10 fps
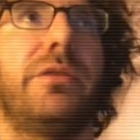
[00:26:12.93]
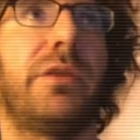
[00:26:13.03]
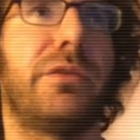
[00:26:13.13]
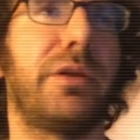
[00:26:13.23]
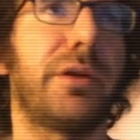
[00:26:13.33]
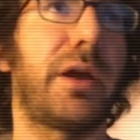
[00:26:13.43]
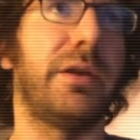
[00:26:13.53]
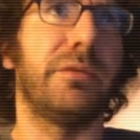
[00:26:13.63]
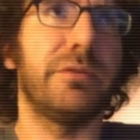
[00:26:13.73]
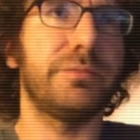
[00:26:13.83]
as they're kind
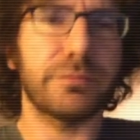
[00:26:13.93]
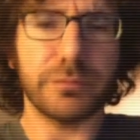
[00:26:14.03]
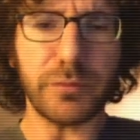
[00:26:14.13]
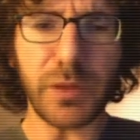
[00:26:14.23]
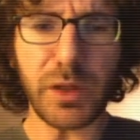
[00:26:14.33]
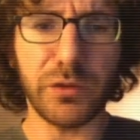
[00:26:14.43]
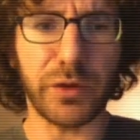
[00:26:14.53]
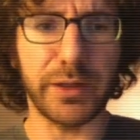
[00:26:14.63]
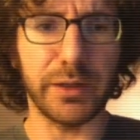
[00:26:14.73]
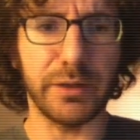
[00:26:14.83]
of
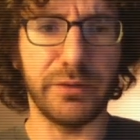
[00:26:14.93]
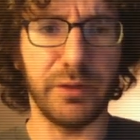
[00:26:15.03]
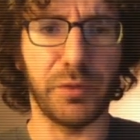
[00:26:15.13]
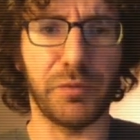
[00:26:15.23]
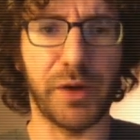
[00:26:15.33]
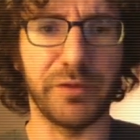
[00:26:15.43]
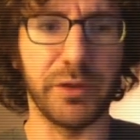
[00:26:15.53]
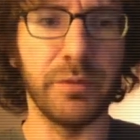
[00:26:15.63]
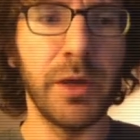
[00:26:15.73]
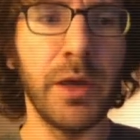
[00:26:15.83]
trying to deal with
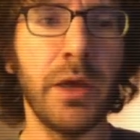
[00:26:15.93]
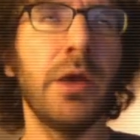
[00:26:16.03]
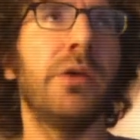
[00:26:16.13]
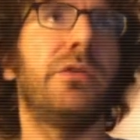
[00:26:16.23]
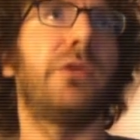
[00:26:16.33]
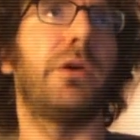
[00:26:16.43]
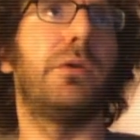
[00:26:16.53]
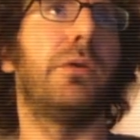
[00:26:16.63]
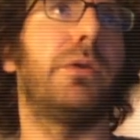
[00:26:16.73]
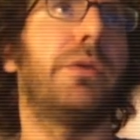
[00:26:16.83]
revenue. So